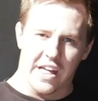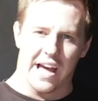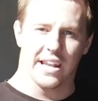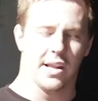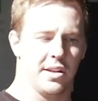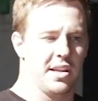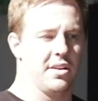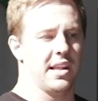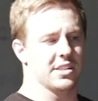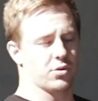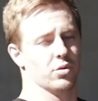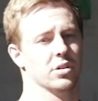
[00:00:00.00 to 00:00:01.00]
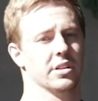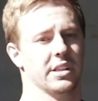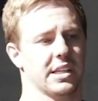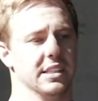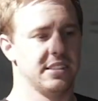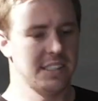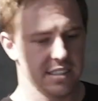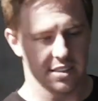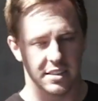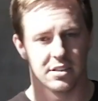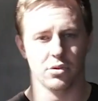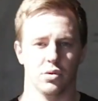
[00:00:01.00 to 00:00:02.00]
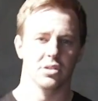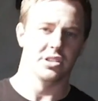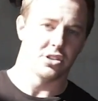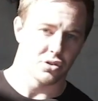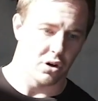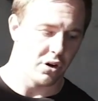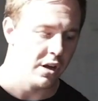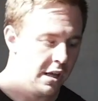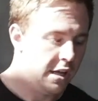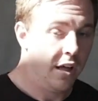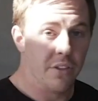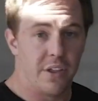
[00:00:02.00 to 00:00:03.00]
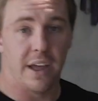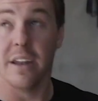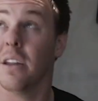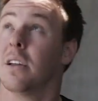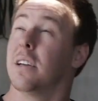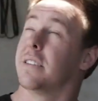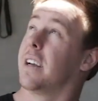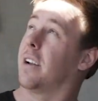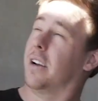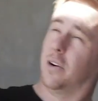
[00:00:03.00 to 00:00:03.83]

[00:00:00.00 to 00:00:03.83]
that, and then that's really consistent, really strong, then is that,